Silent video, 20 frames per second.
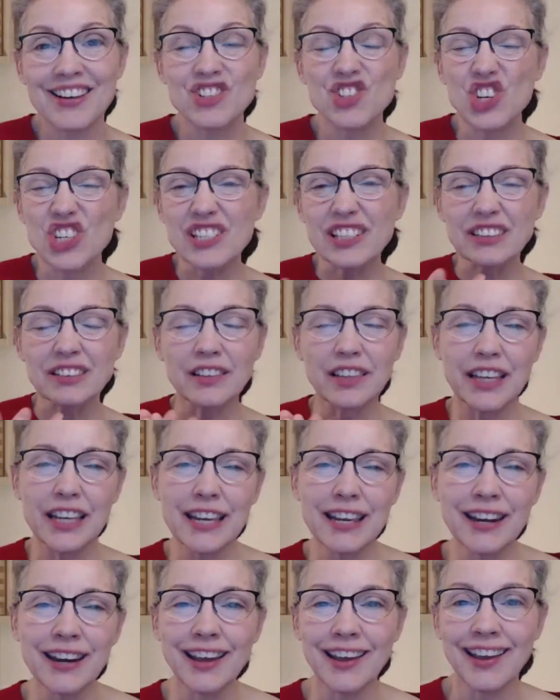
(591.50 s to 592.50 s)
Just
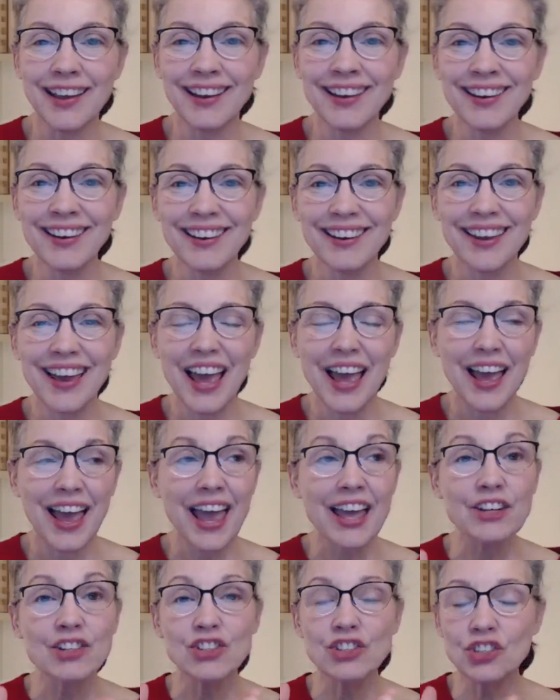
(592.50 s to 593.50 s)
lean in
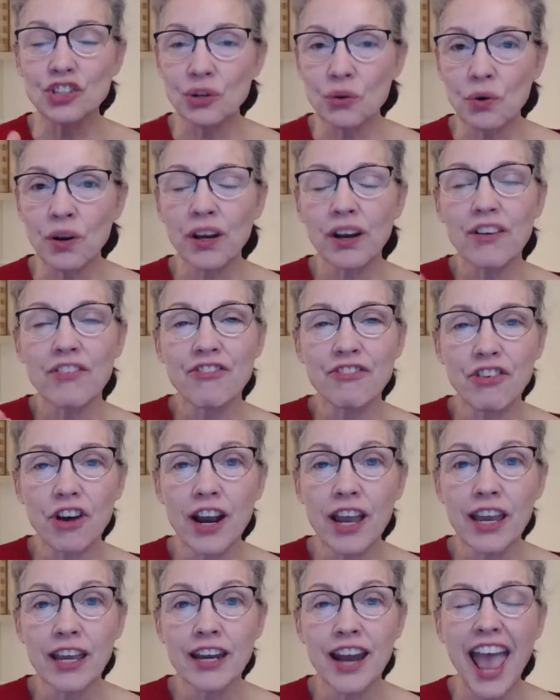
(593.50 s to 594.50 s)
and do it
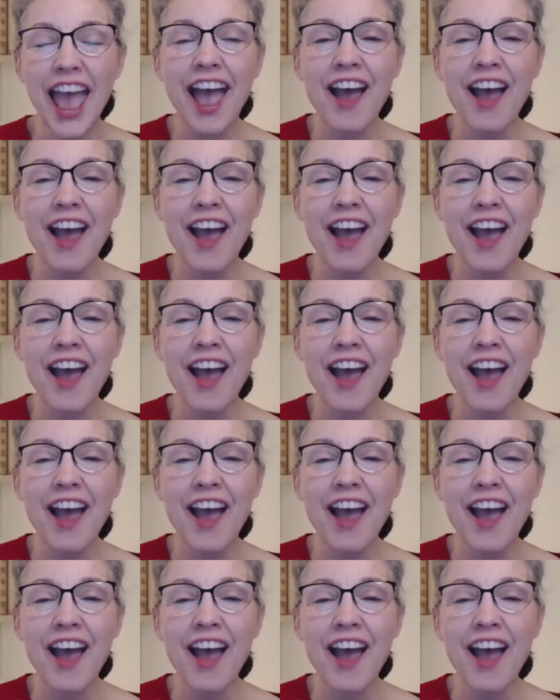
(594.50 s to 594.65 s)
afraid.